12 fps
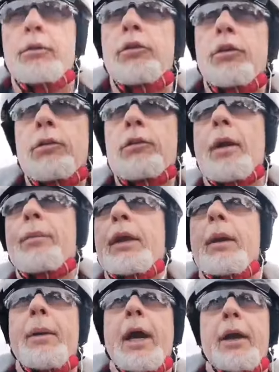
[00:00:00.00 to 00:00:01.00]
do
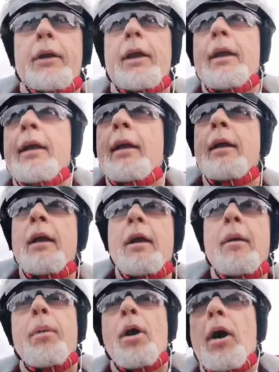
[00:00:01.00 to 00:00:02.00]
something about it
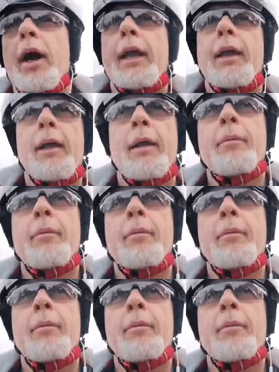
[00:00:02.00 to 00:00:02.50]
by